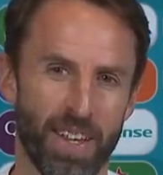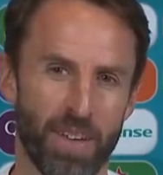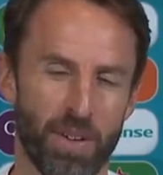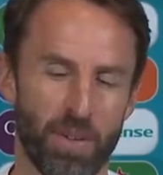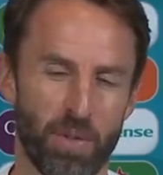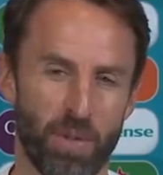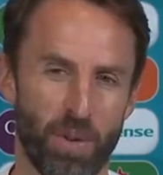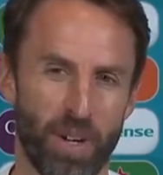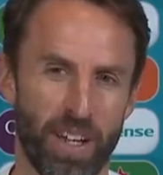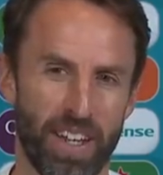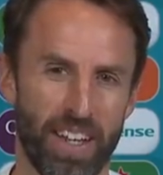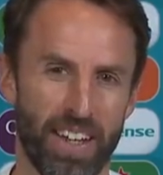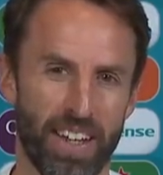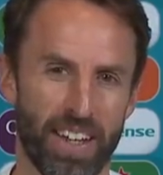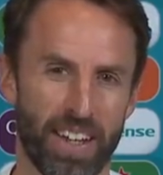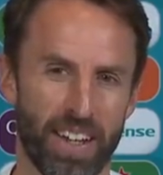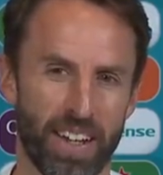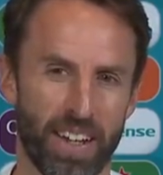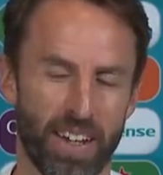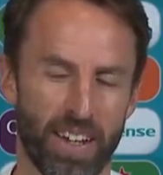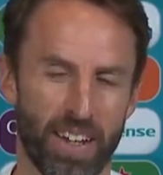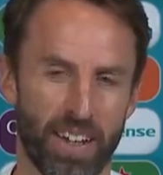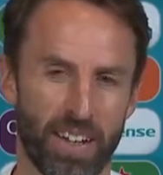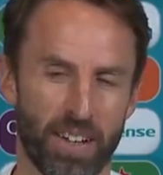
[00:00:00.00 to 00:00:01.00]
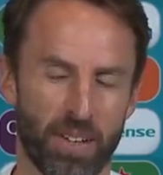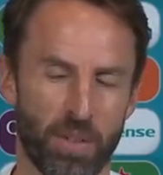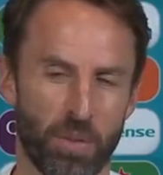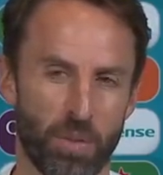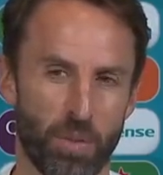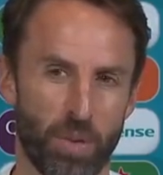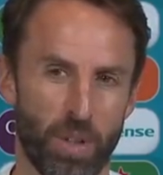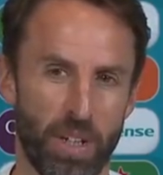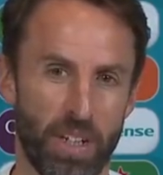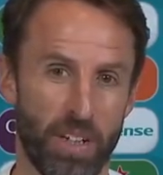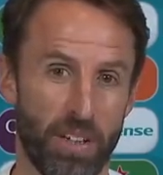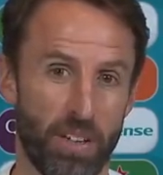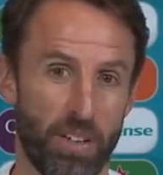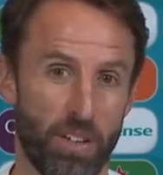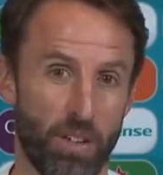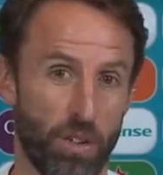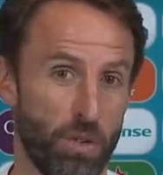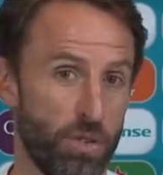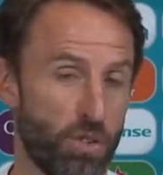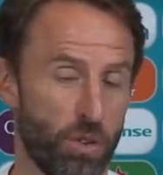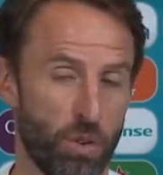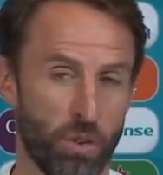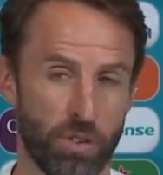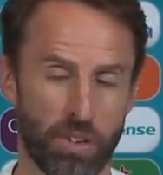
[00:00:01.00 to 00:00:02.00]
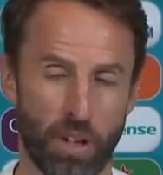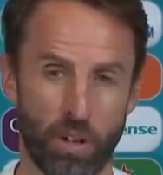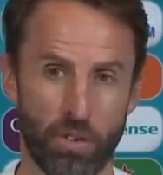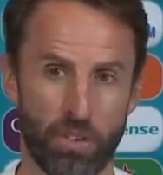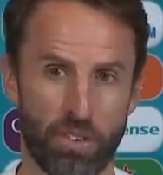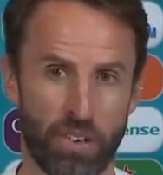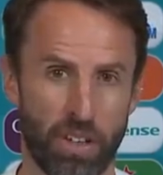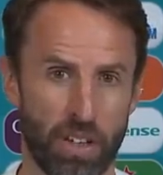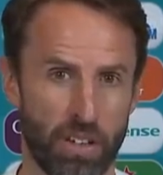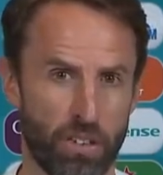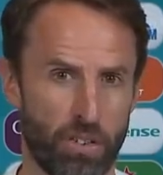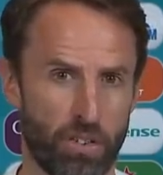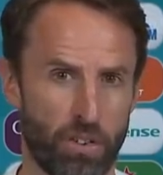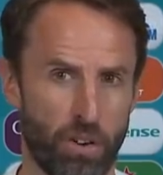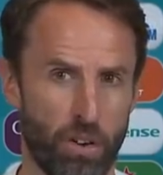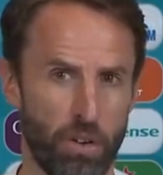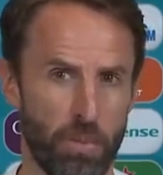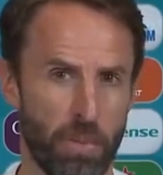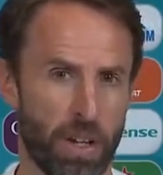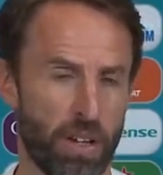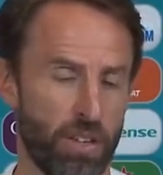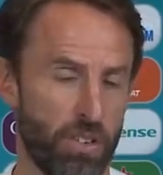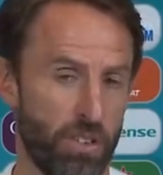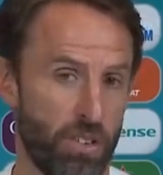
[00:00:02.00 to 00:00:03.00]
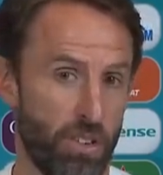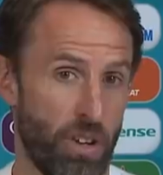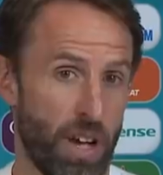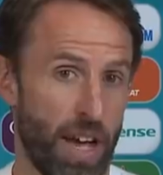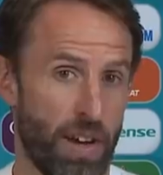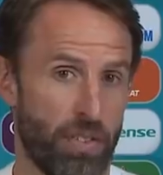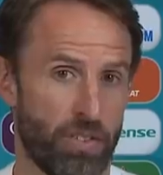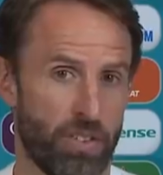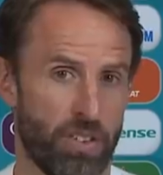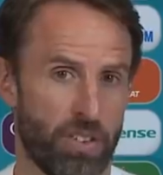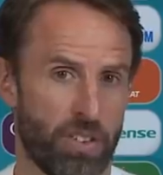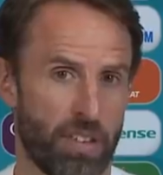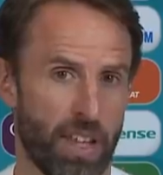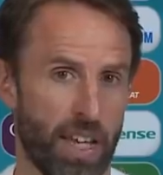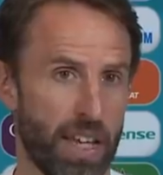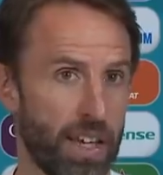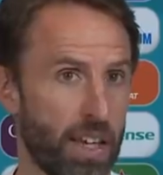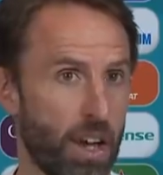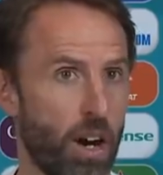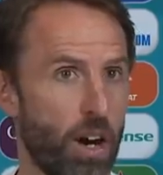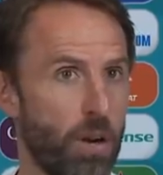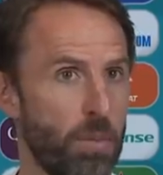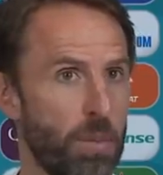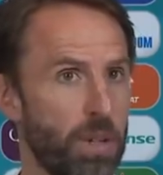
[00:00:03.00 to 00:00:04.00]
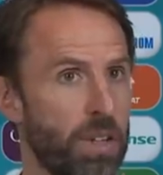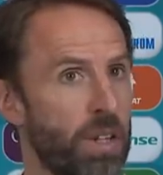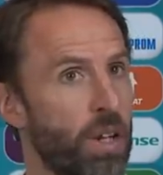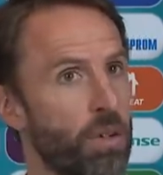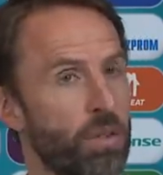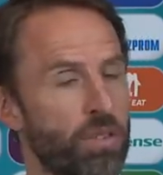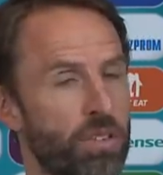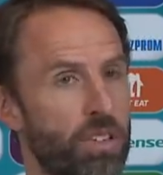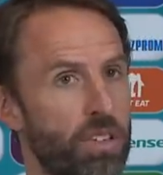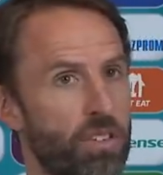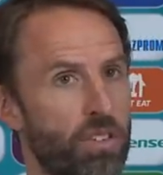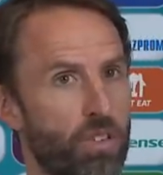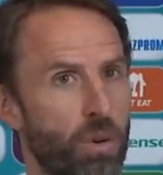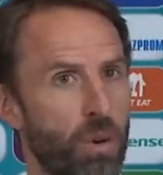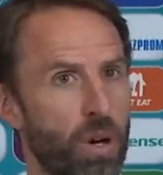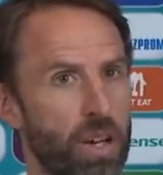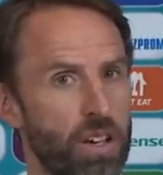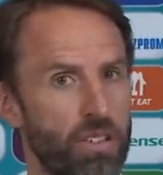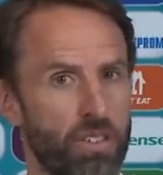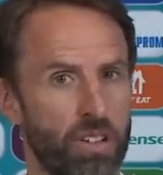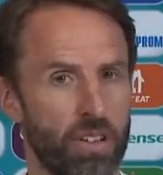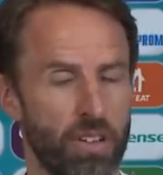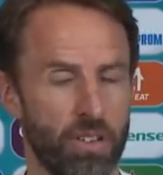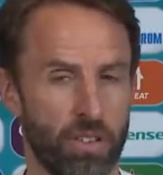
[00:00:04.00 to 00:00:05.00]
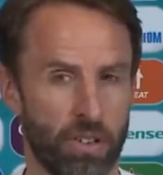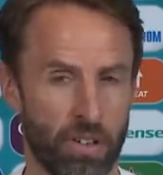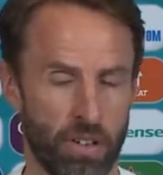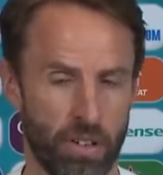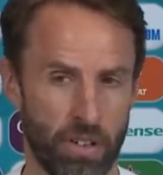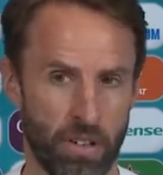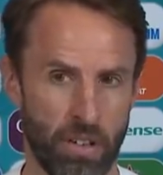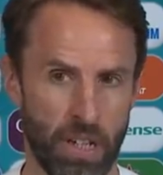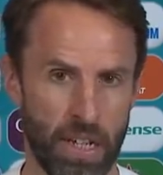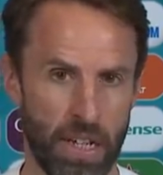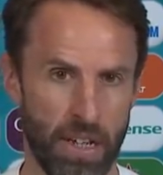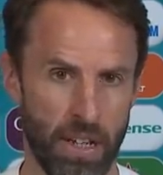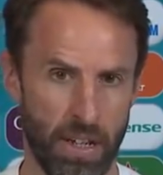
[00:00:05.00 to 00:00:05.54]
we do talk those things through because you have to stay calm in those situations, and